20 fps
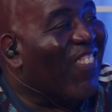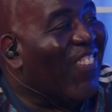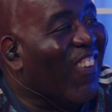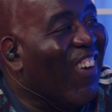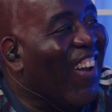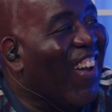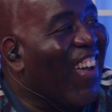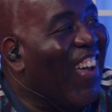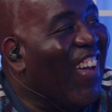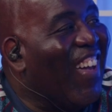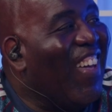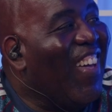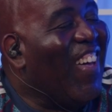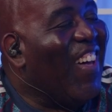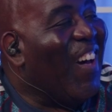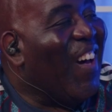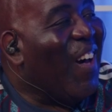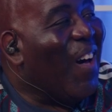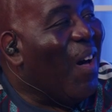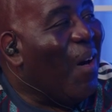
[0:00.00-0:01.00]
right?
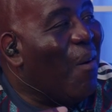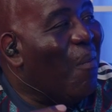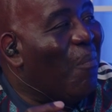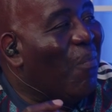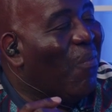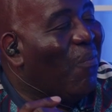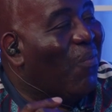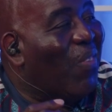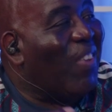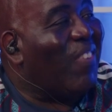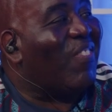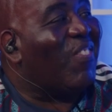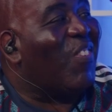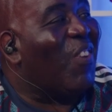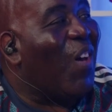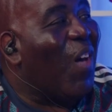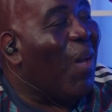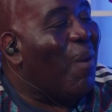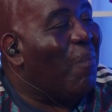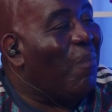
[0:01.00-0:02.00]
Um, this
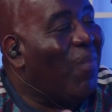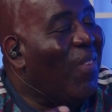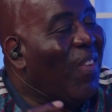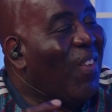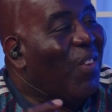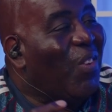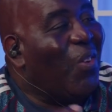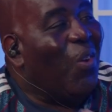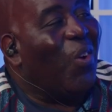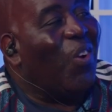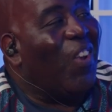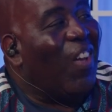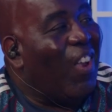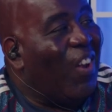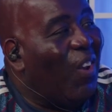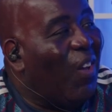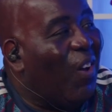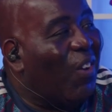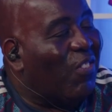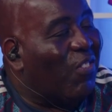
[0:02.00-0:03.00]
time, not
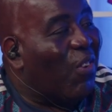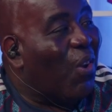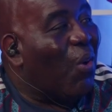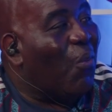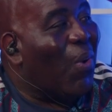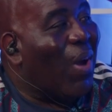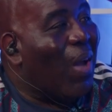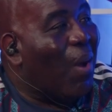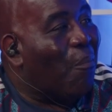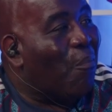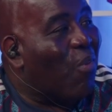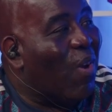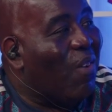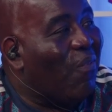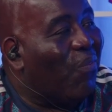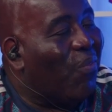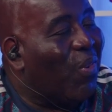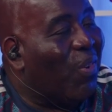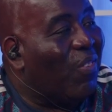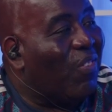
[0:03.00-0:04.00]
like last year away at
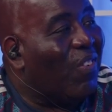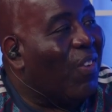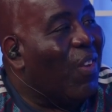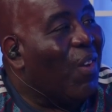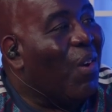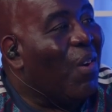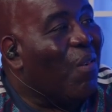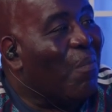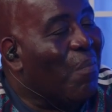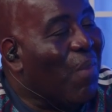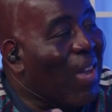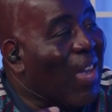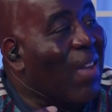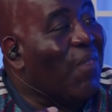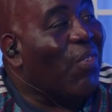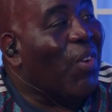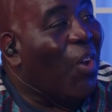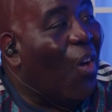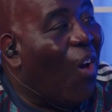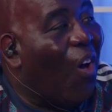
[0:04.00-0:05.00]
Brentford,
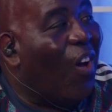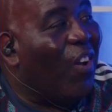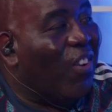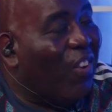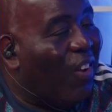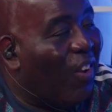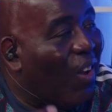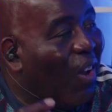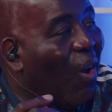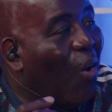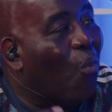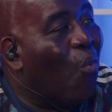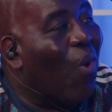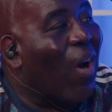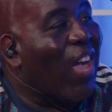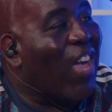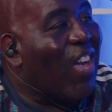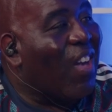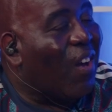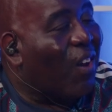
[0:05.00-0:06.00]
even harder.
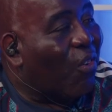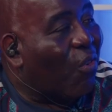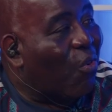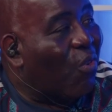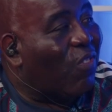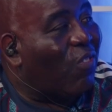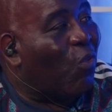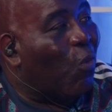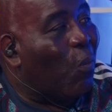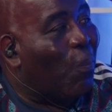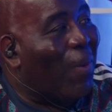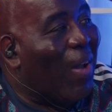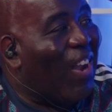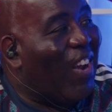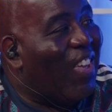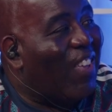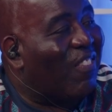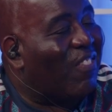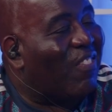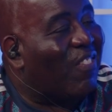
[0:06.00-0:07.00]
Away at Crystal
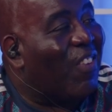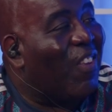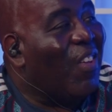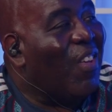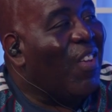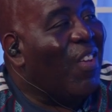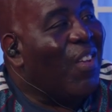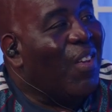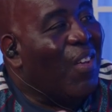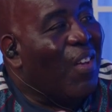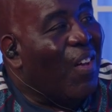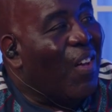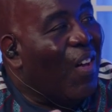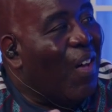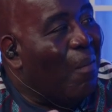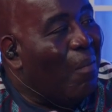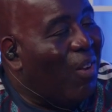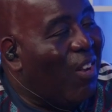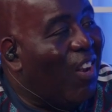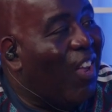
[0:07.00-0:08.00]
Palace,
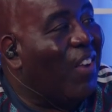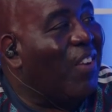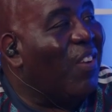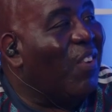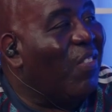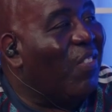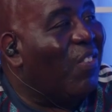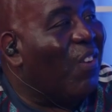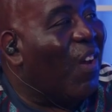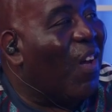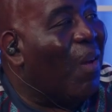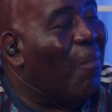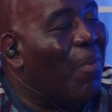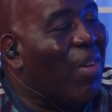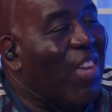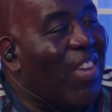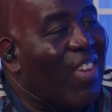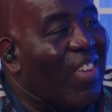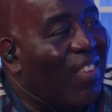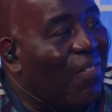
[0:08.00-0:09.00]
um, London
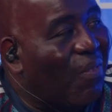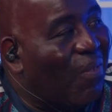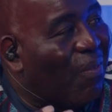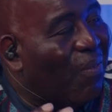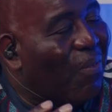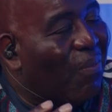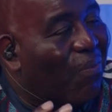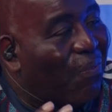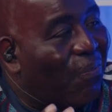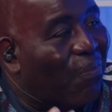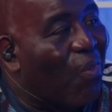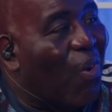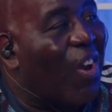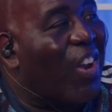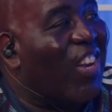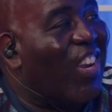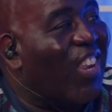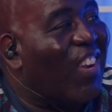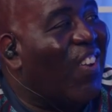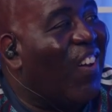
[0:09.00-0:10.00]
Derby,
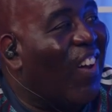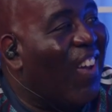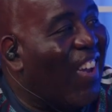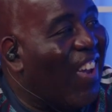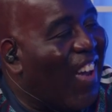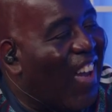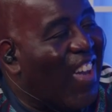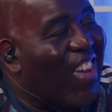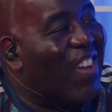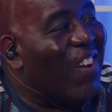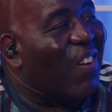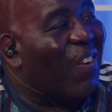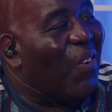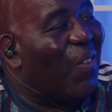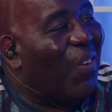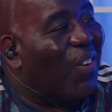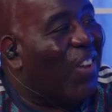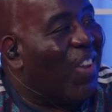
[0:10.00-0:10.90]
Friday night, 8 o'clock